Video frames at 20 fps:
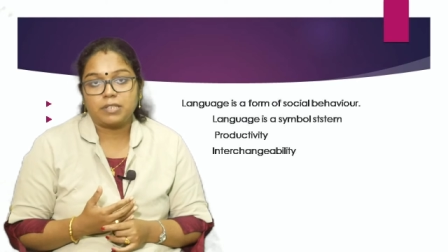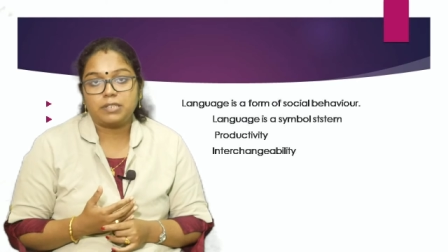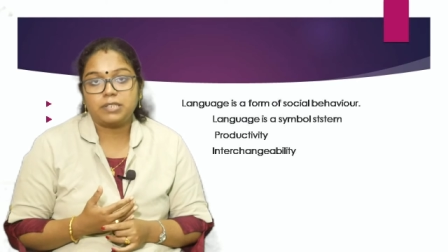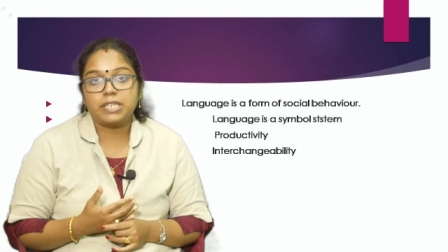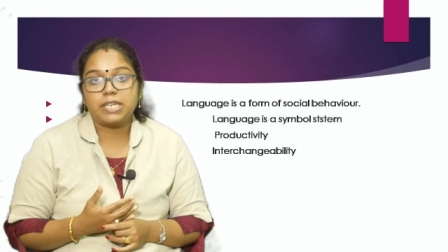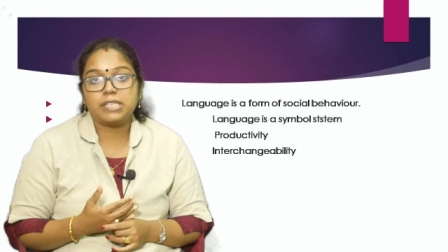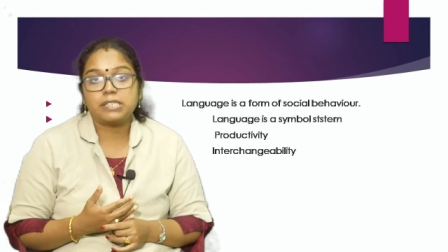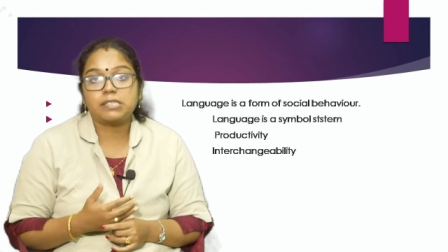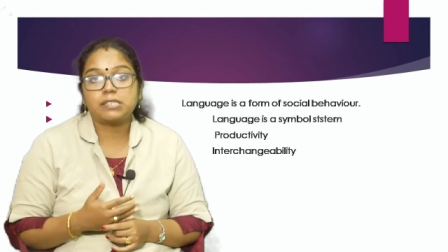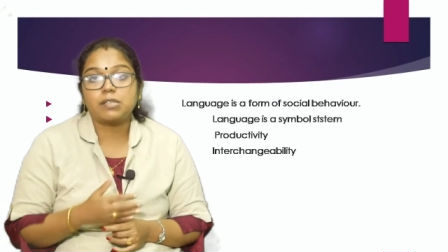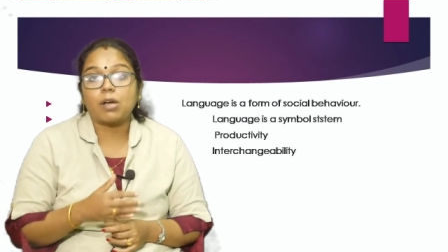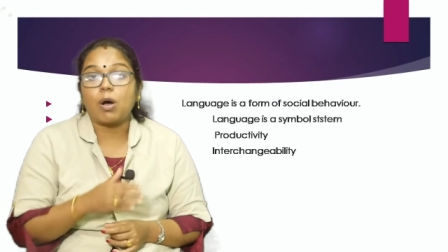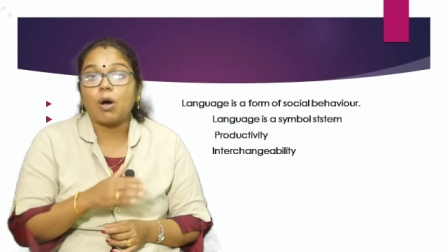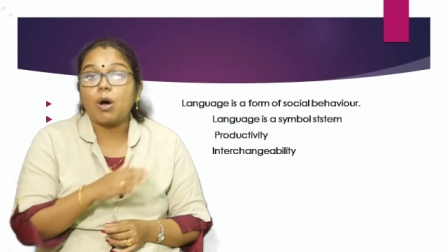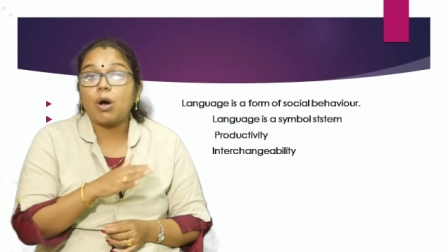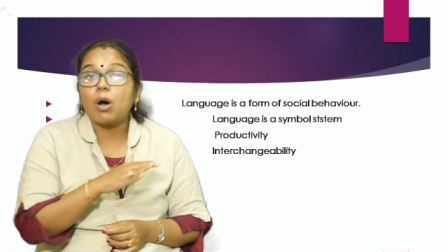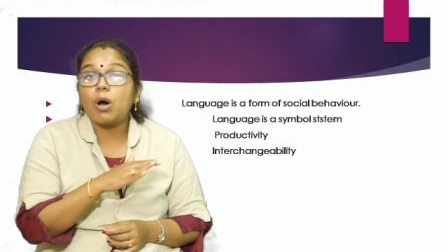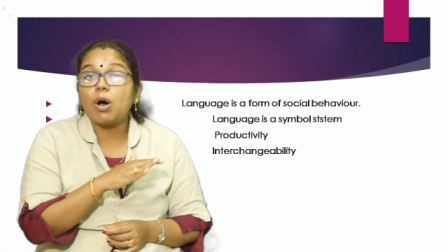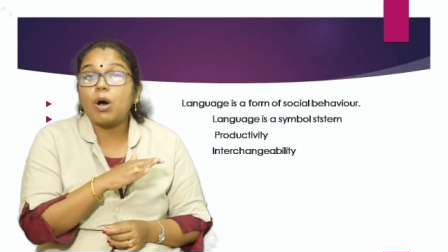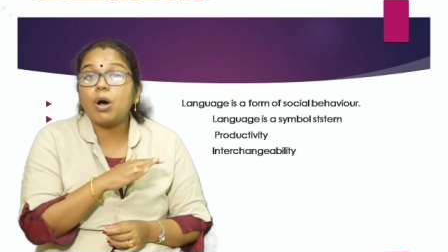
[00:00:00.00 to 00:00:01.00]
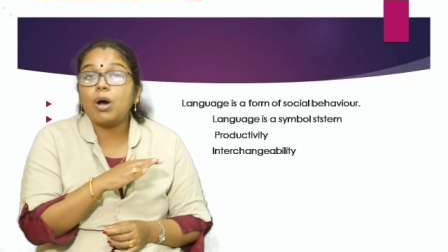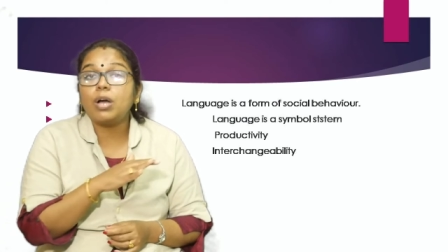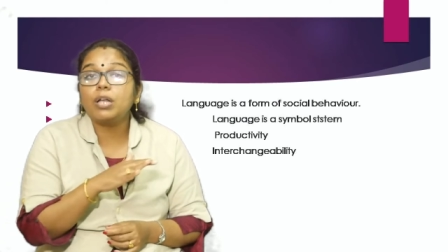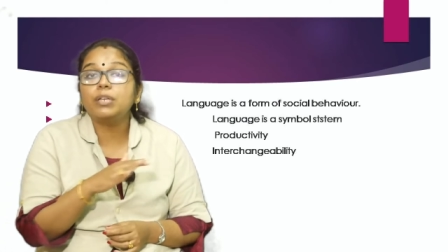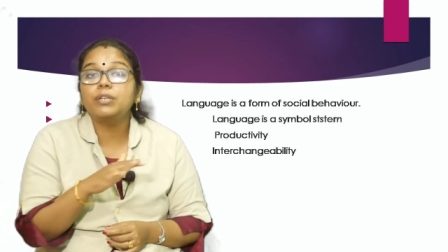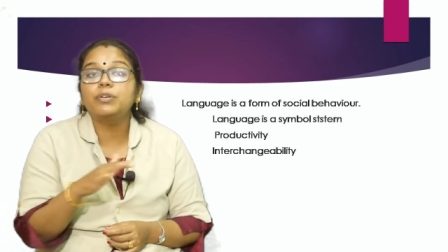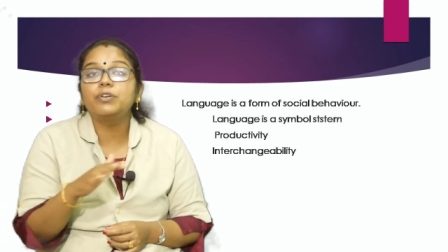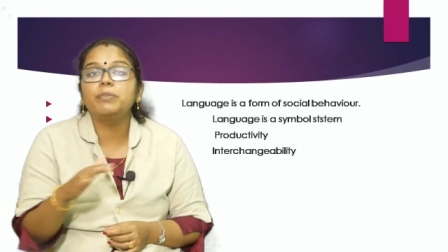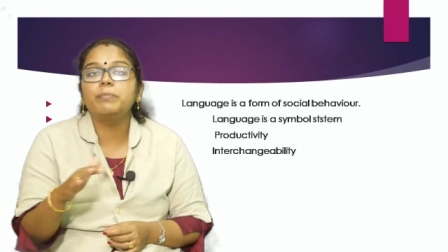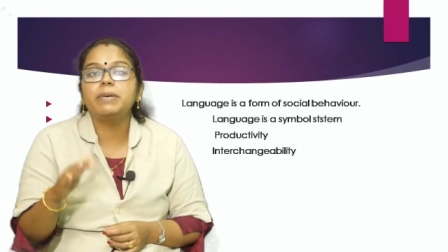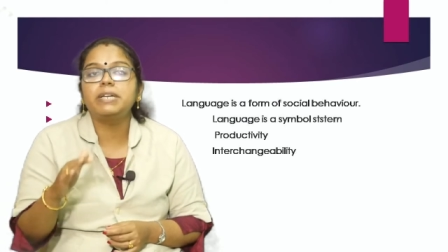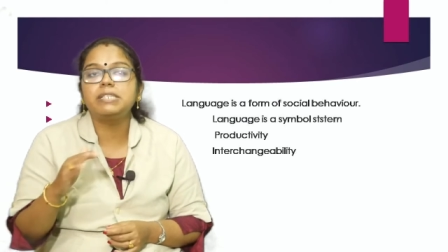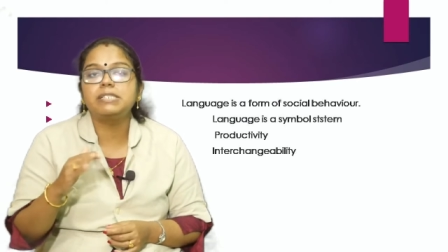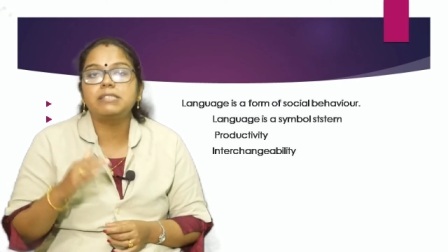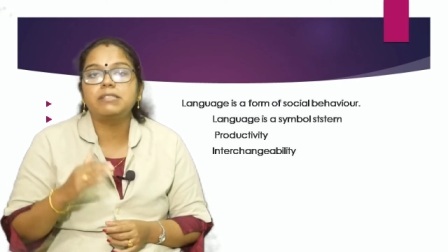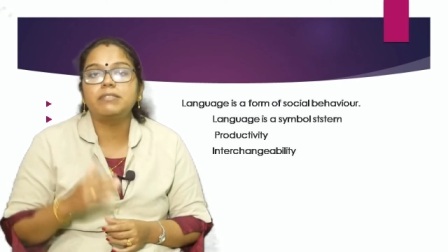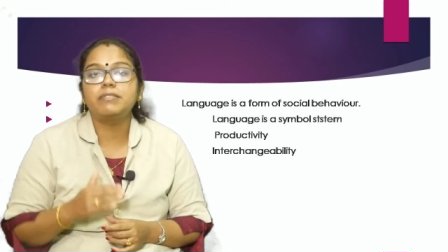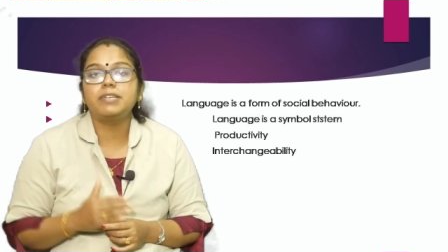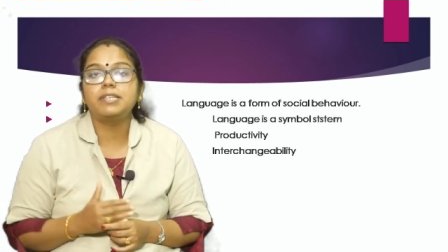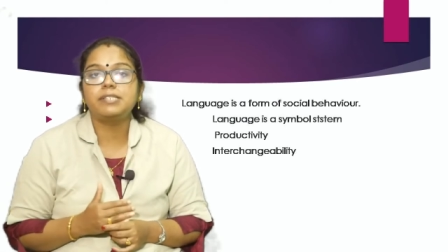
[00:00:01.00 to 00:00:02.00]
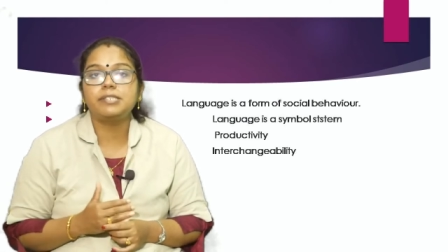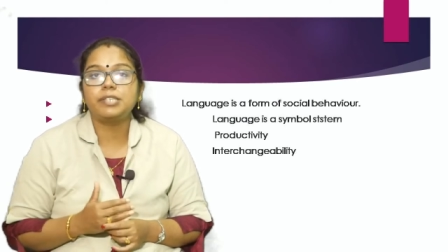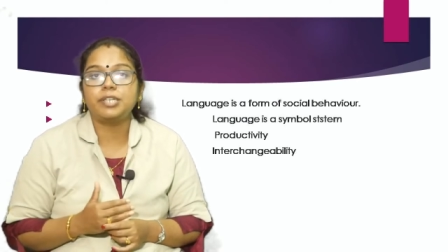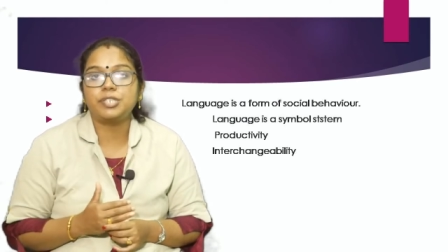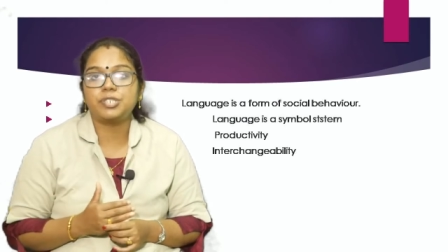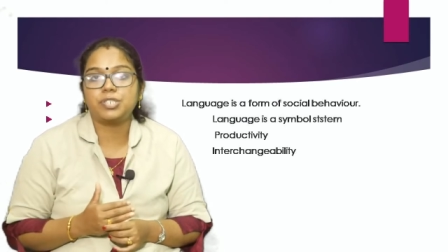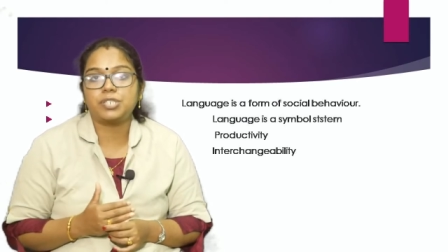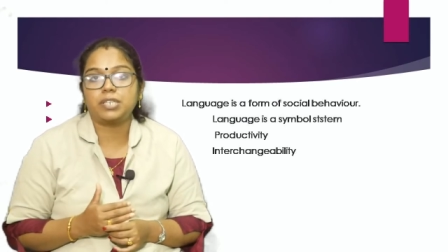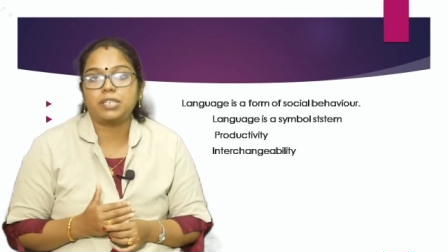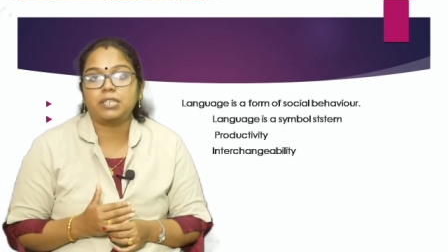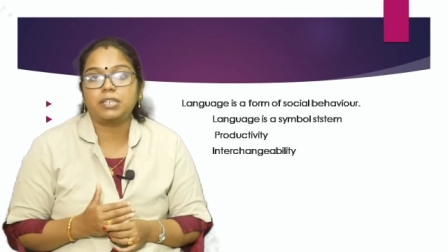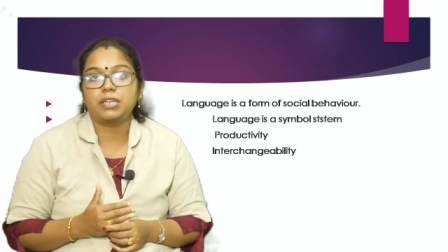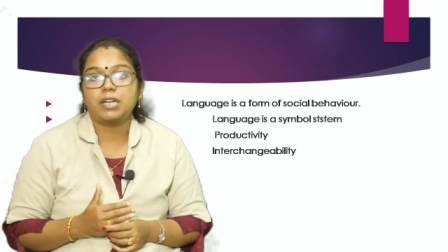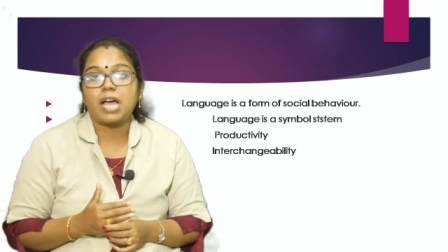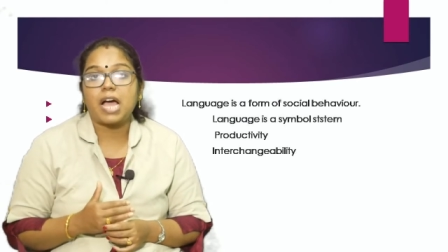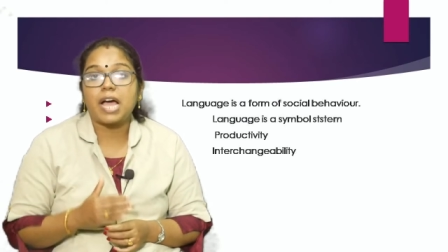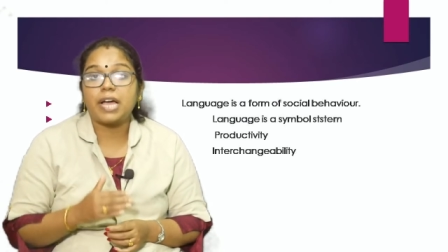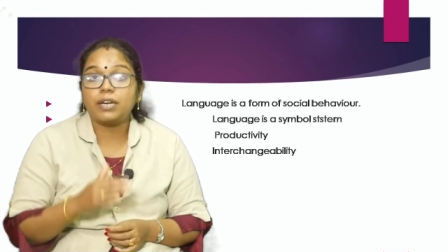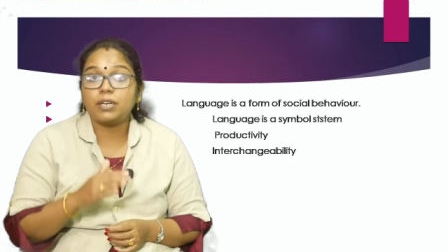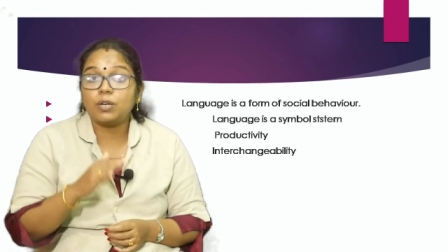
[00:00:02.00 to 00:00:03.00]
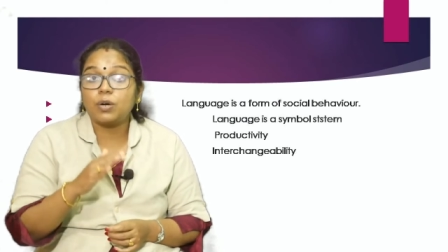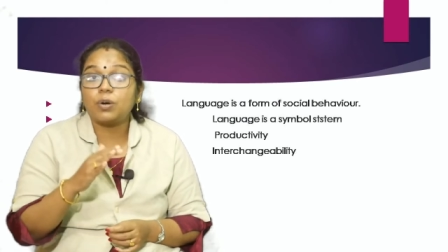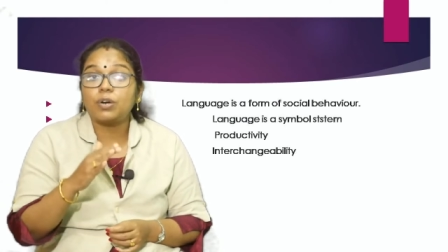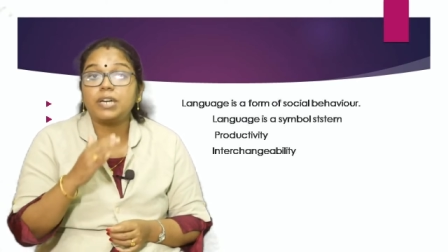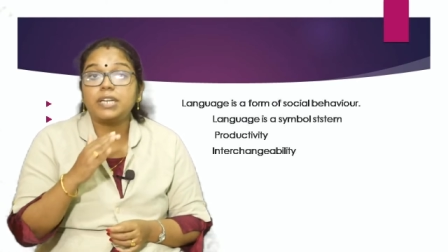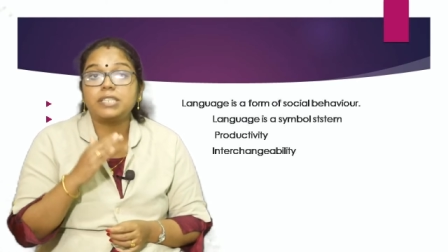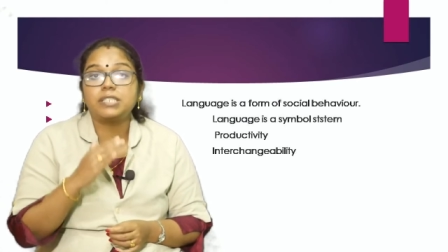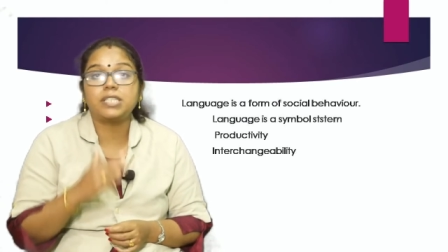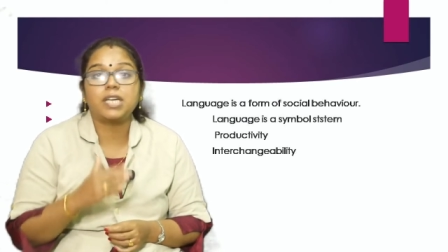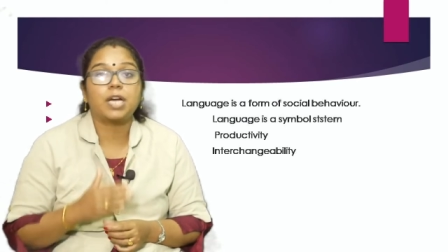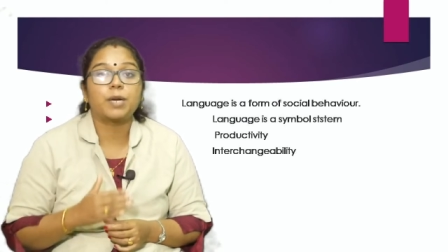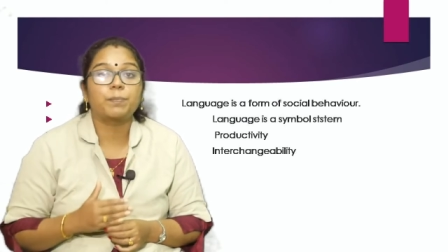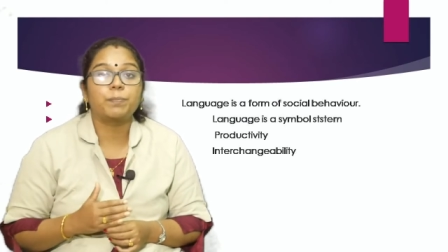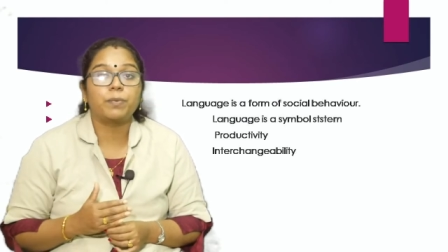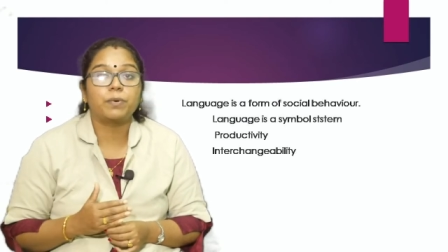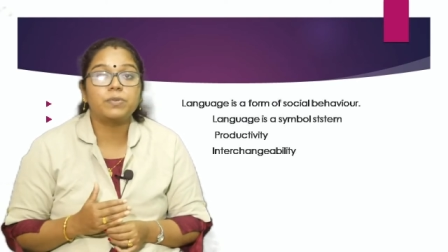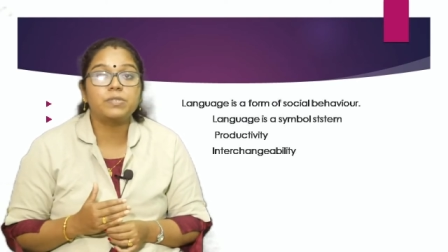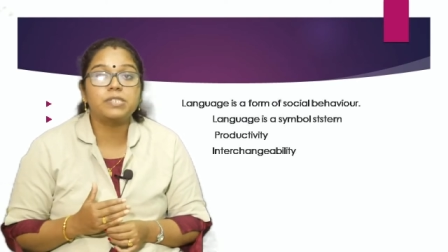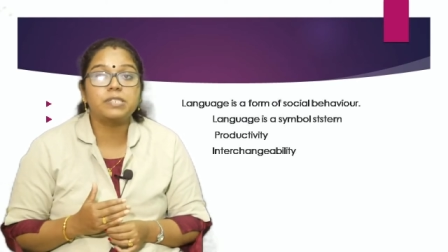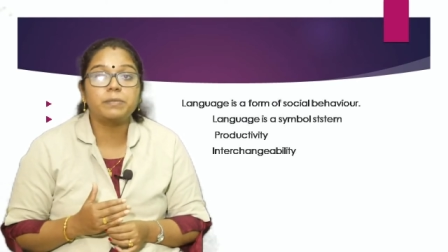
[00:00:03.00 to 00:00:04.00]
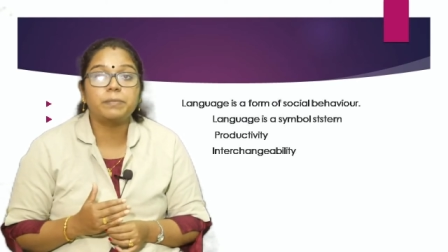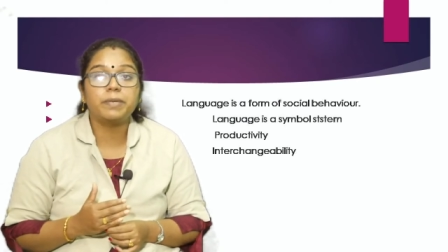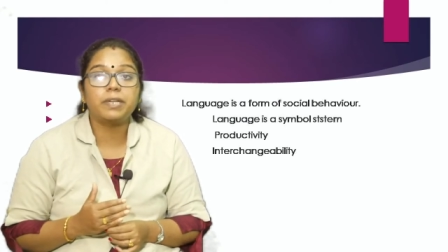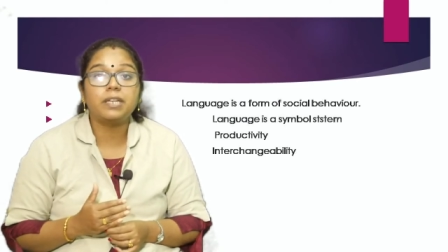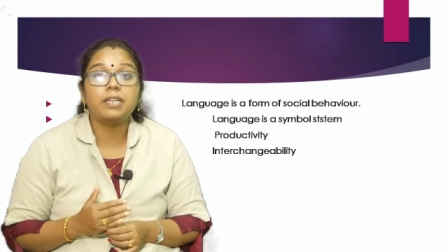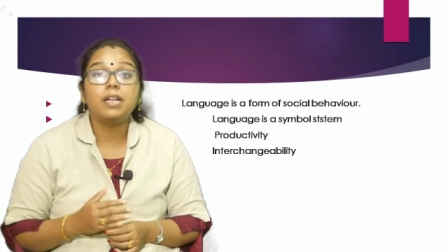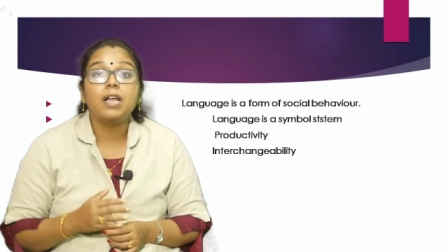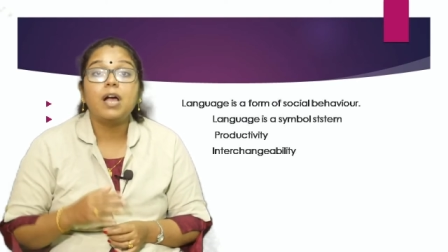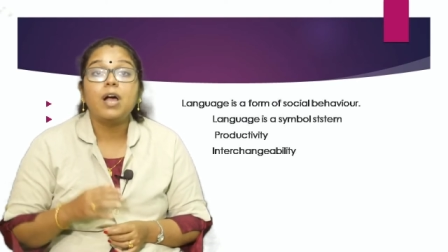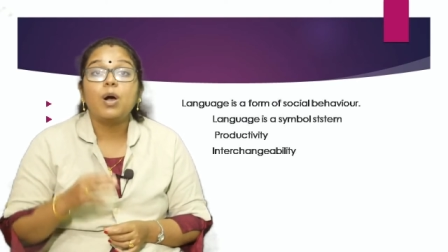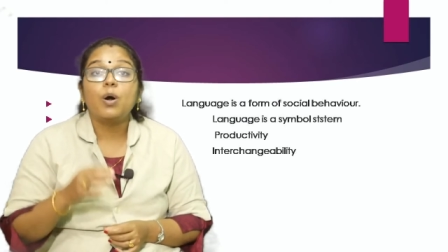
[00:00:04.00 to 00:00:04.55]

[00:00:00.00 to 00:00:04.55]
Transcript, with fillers: Thus, all human civilization and knowledge are possible